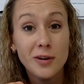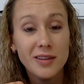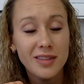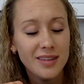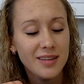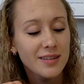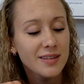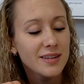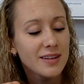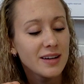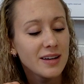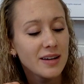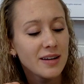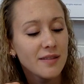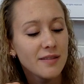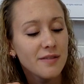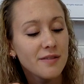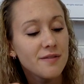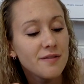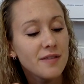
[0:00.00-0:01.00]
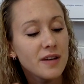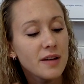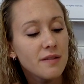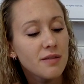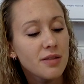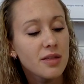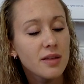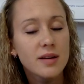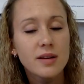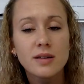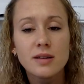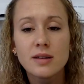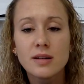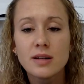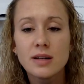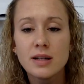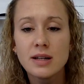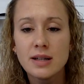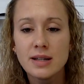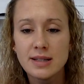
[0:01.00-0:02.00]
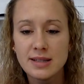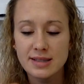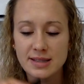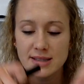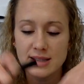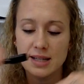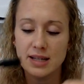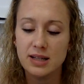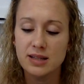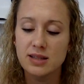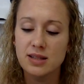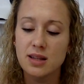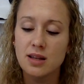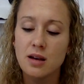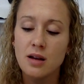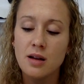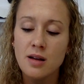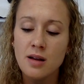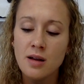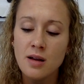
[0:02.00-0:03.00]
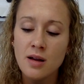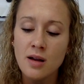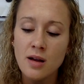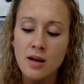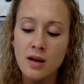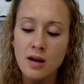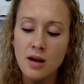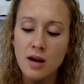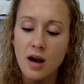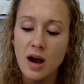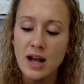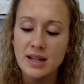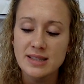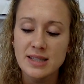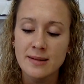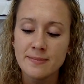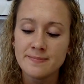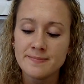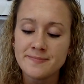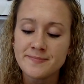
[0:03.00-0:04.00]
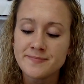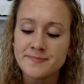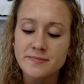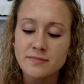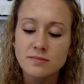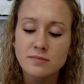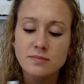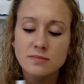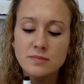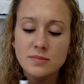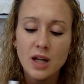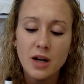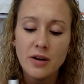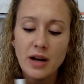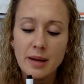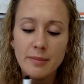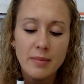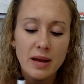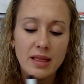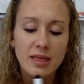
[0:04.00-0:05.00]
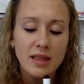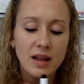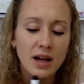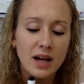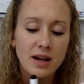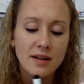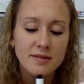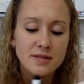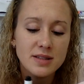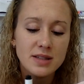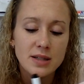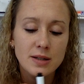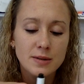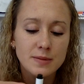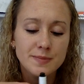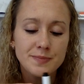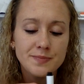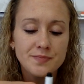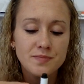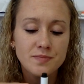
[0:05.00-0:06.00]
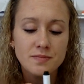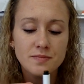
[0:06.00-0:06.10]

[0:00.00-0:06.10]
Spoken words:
fourth, fifth, sixth. Awesome. All right, my loves.